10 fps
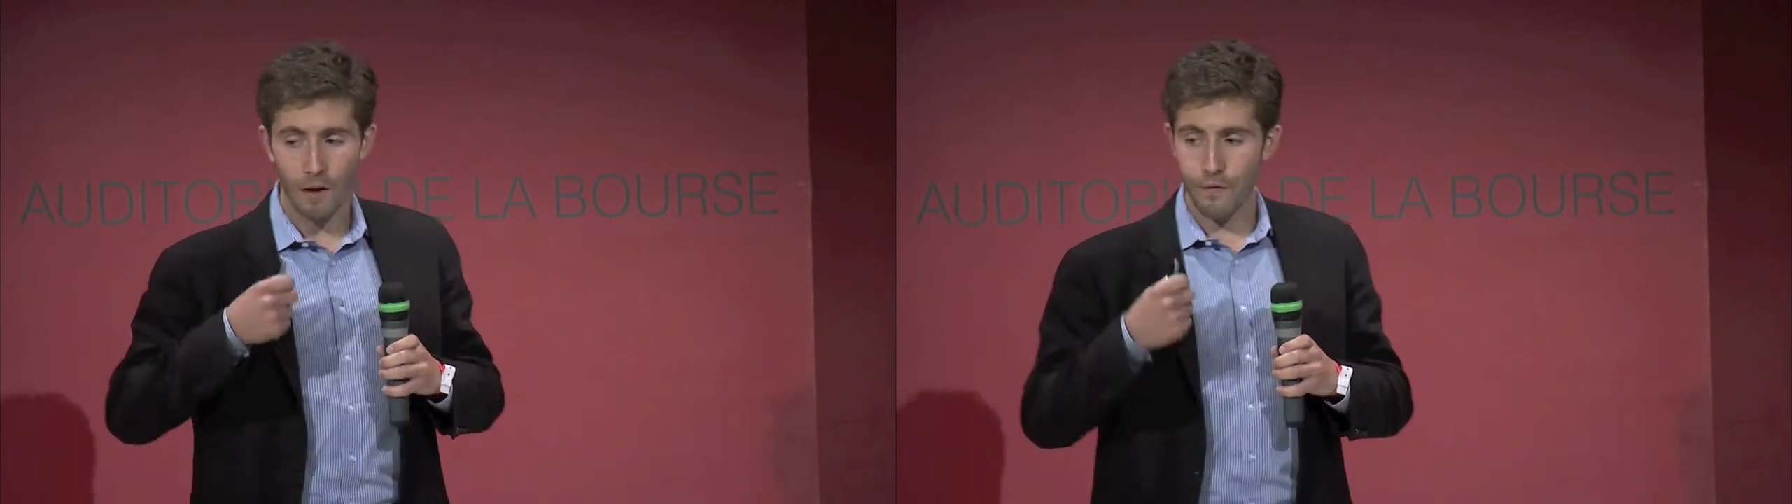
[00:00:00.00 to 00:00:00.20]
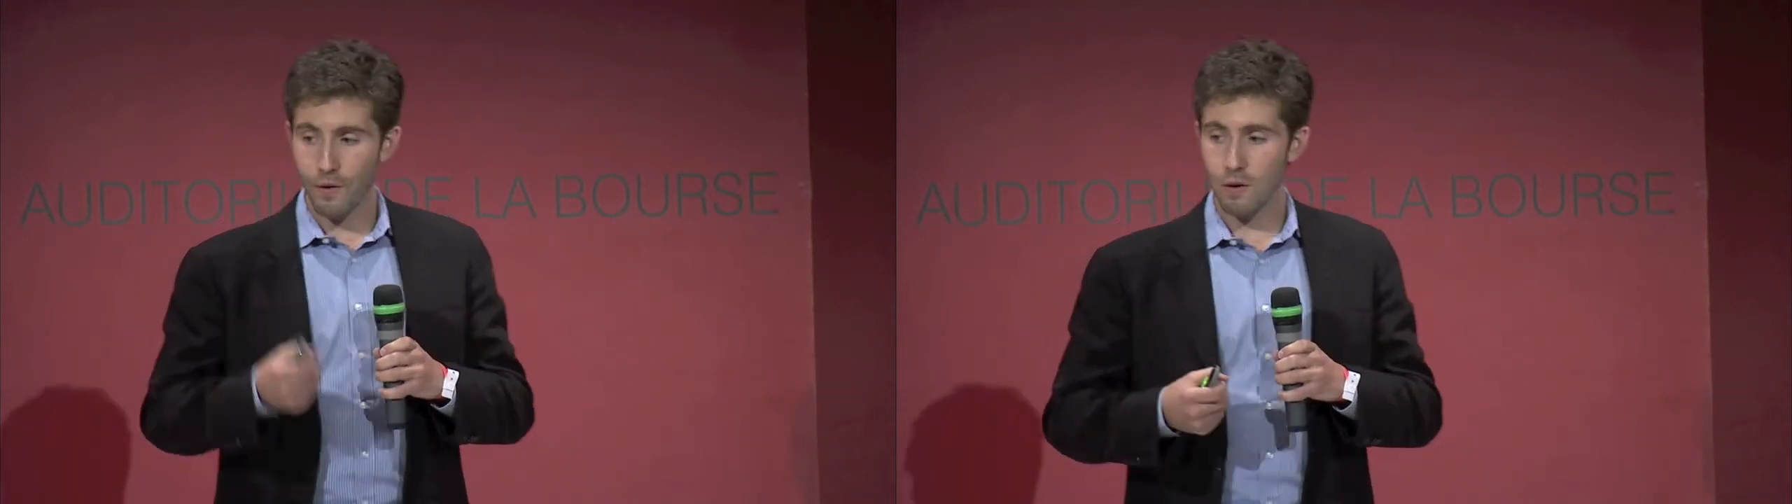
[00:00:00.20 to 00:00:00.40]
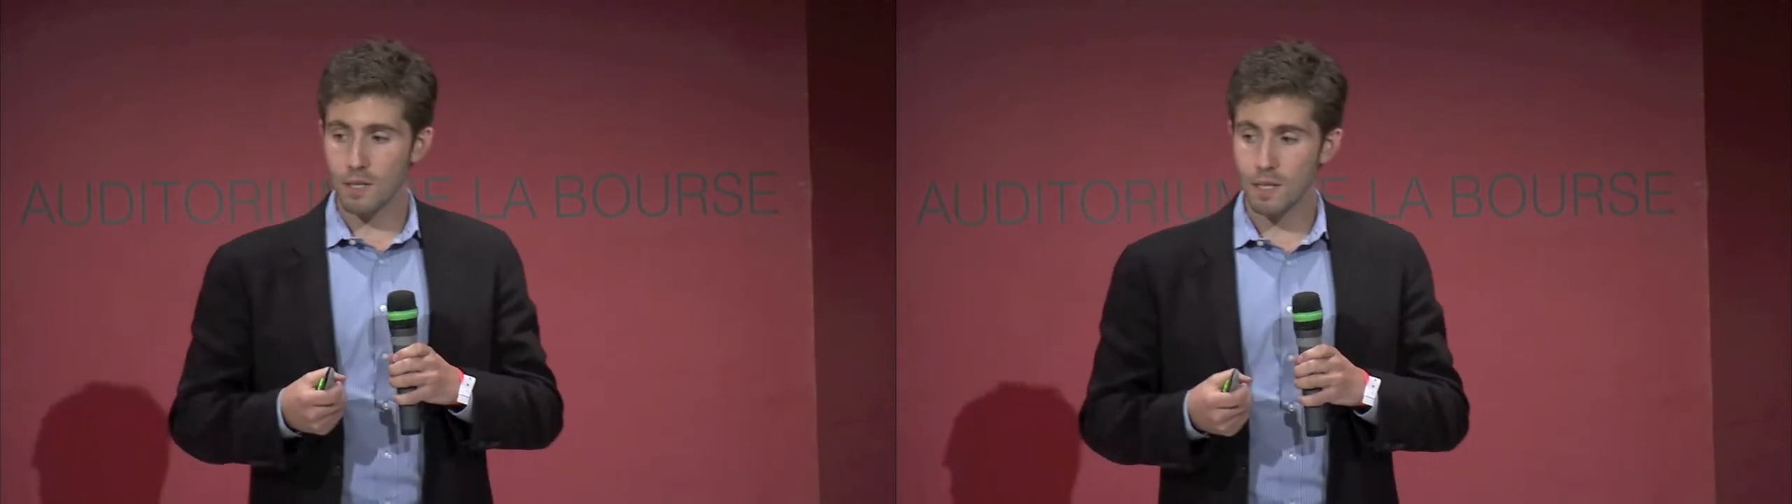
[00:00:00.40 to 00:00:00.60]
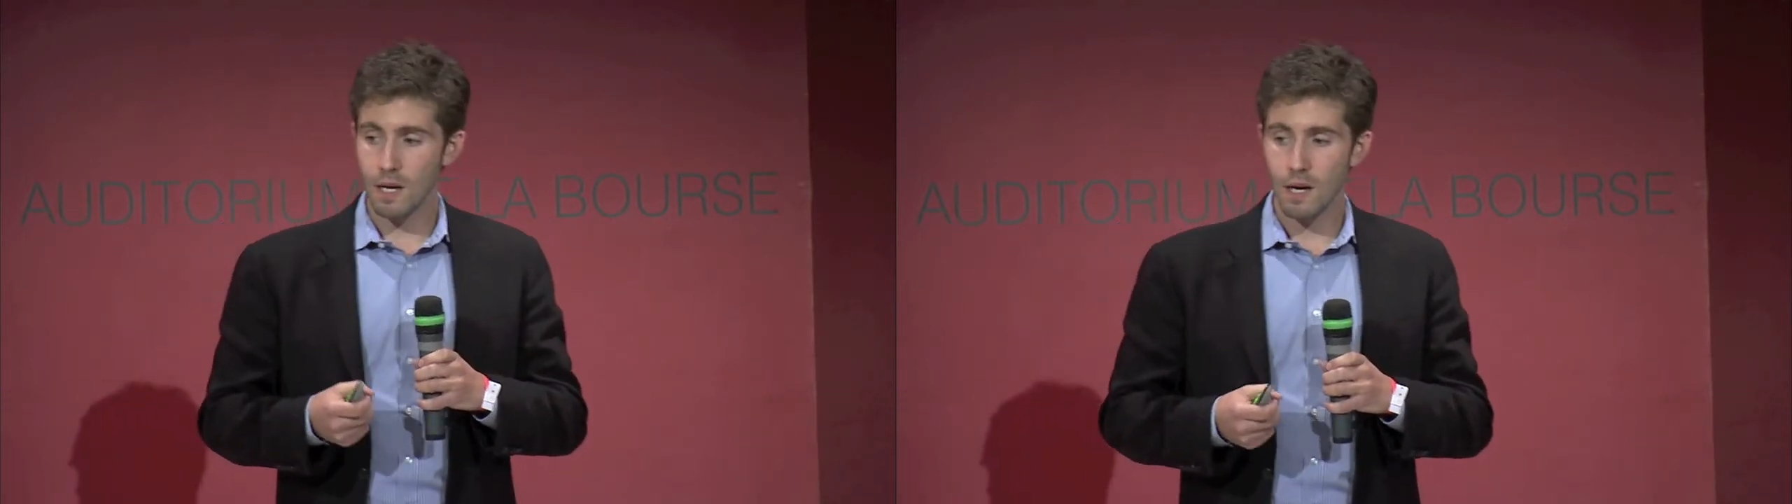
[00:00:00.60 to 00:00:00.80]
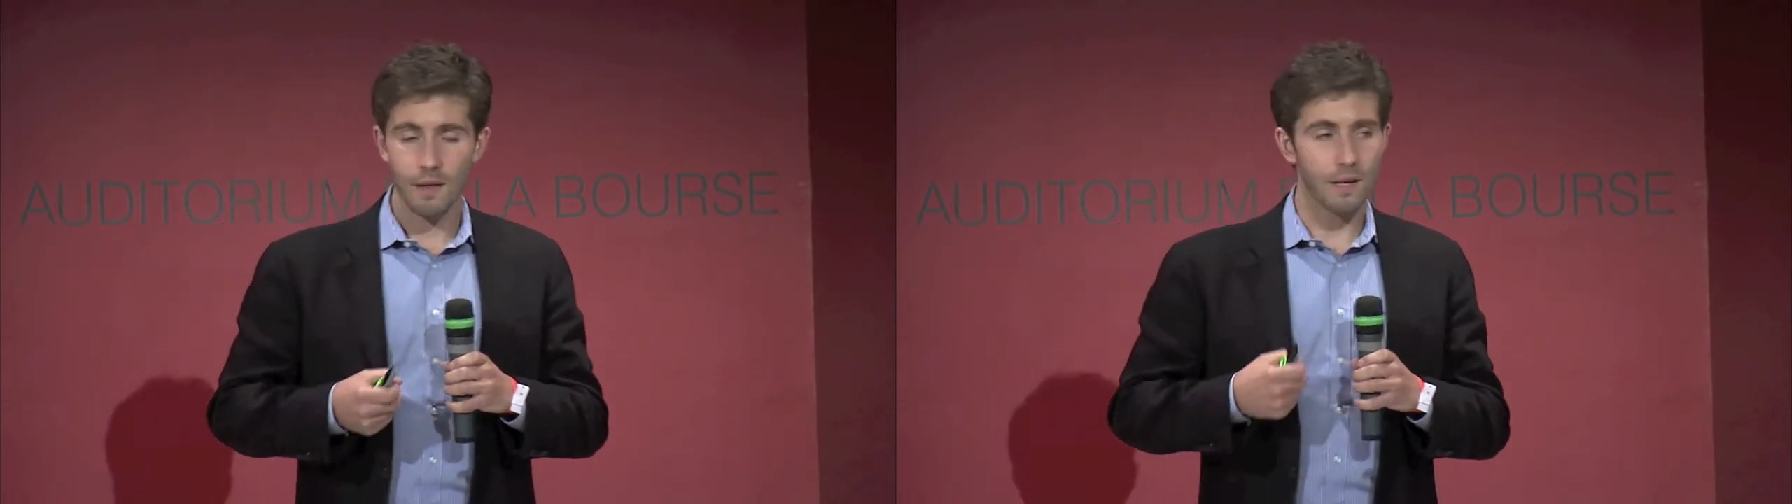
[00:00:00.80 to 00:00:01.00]
First,
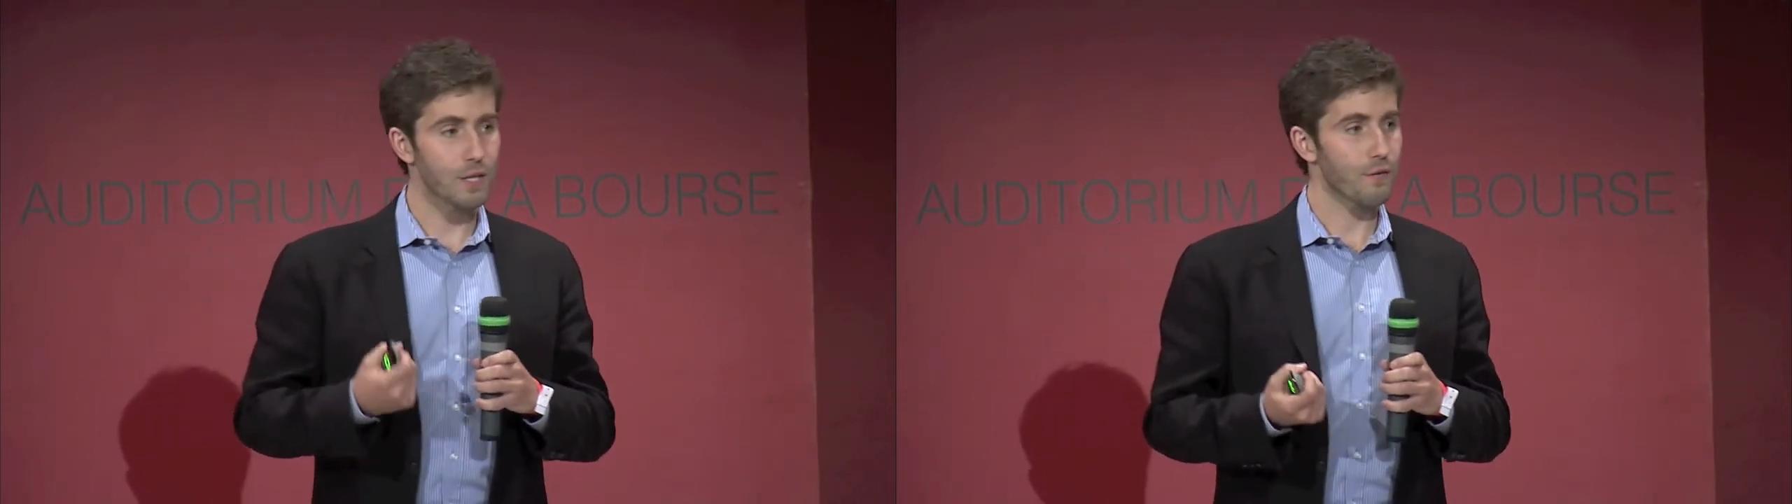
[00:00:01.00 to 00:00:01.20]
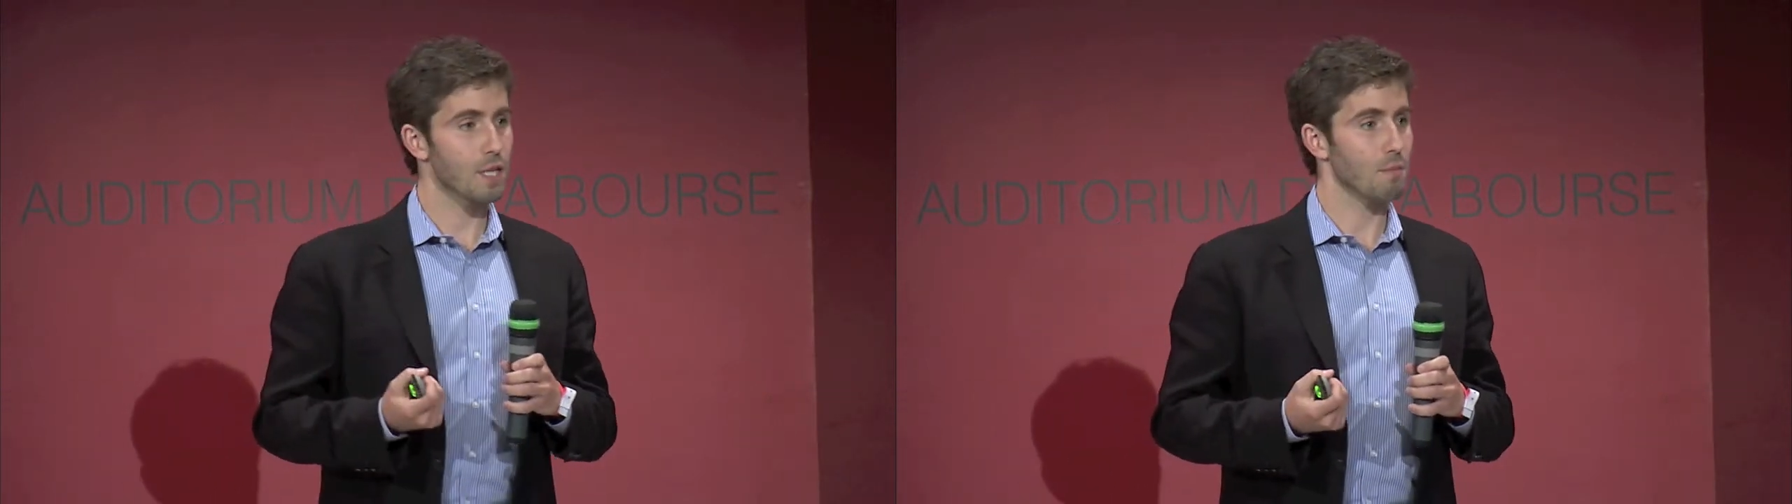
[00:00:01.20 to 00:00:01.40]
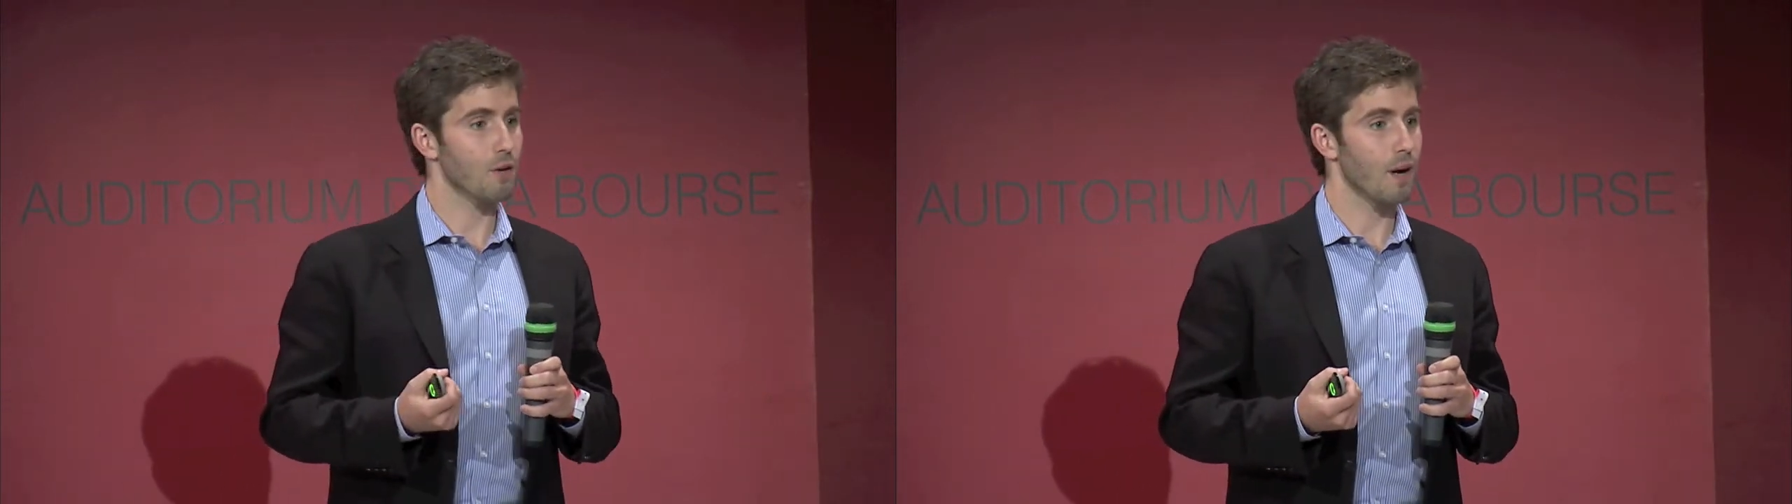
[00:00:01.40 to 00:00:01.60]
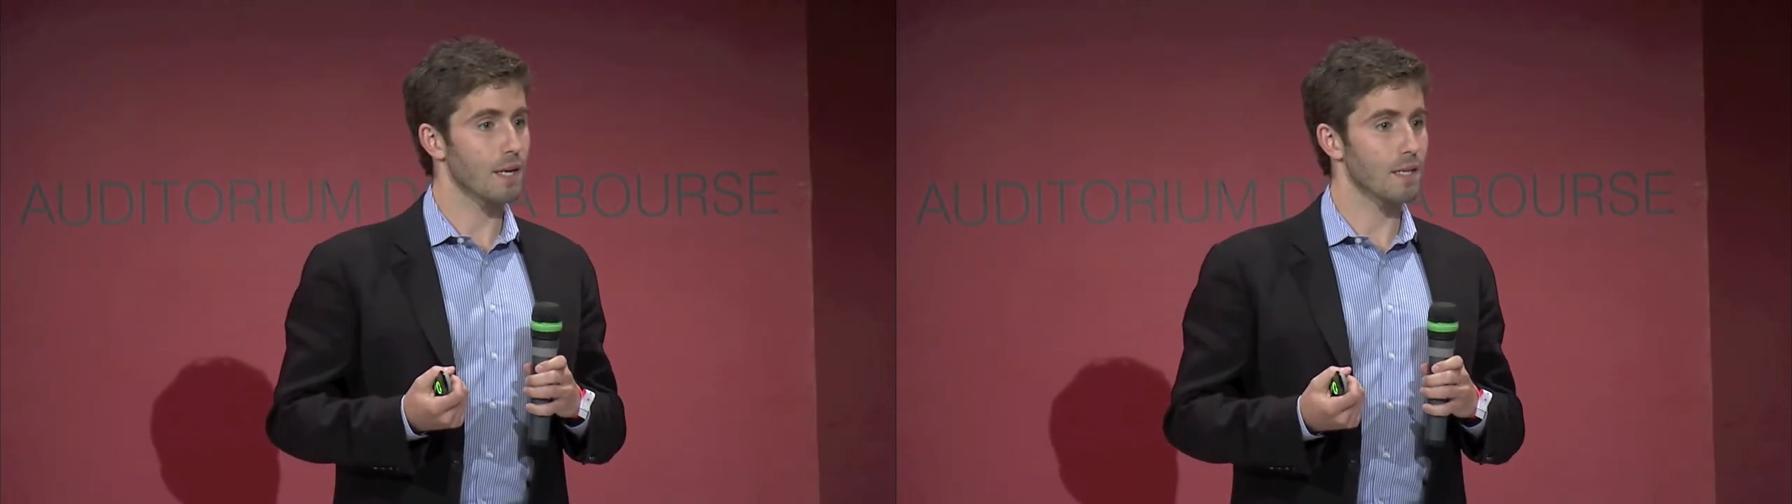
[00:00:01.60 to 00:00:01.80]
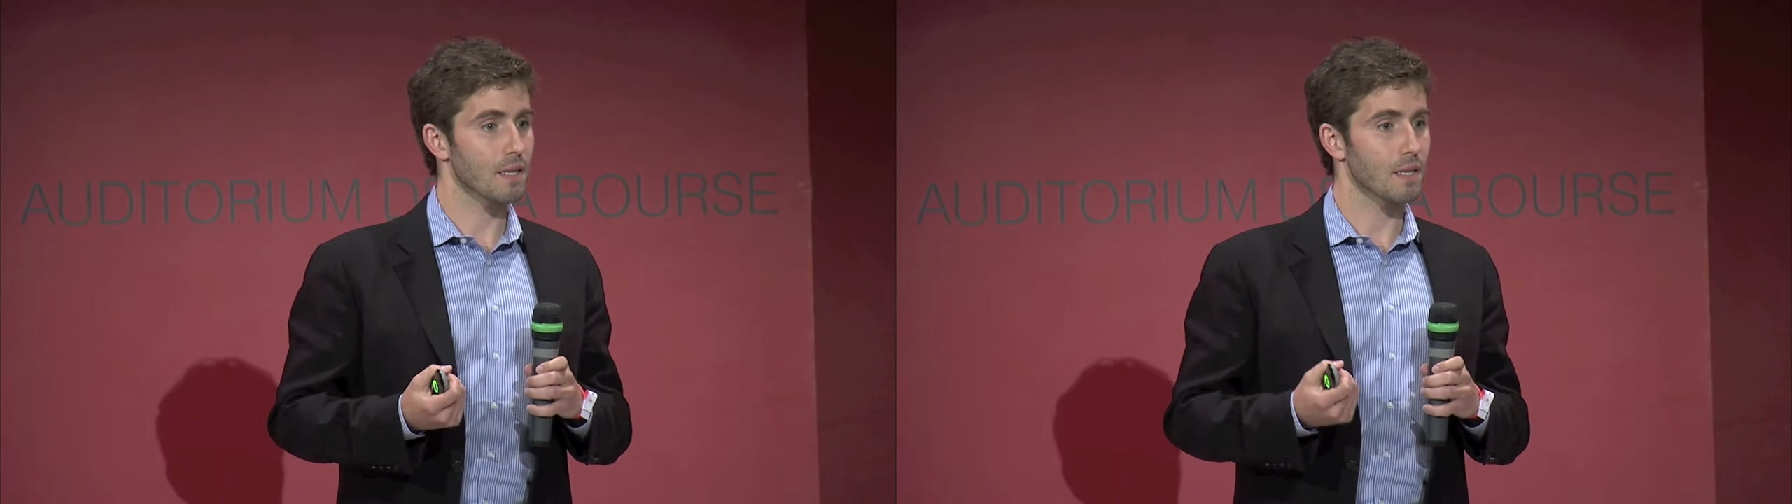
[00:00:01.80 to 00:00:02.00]
they use Facebook
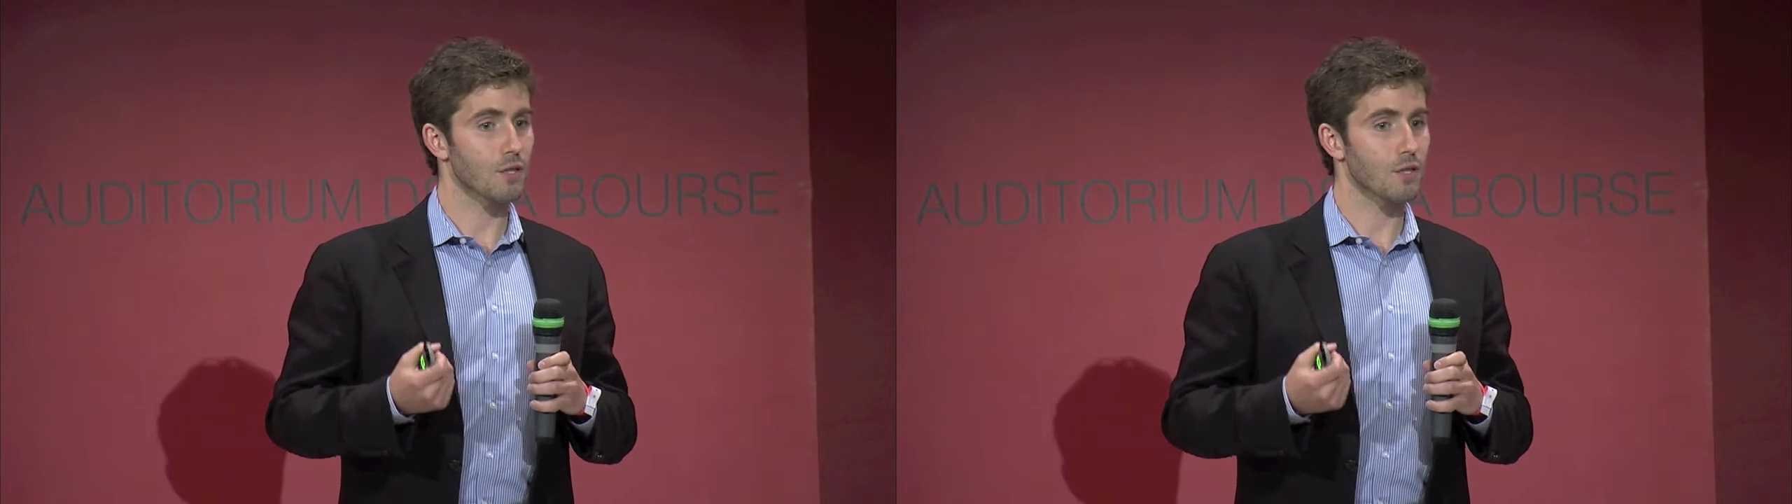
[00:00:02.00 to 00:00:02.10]
credits.